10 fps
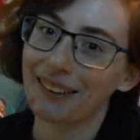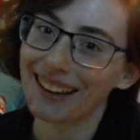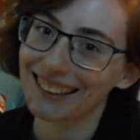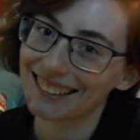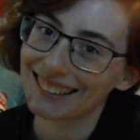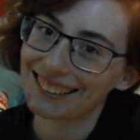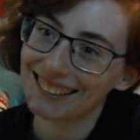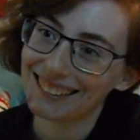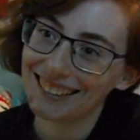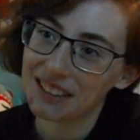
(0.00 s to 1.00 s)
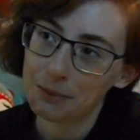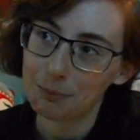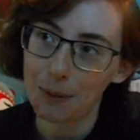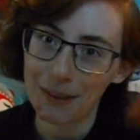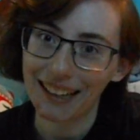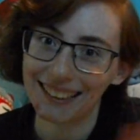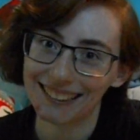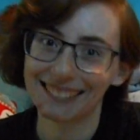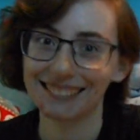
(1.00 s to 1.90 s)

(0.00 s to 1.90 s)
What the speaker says: I guess. Bye bye.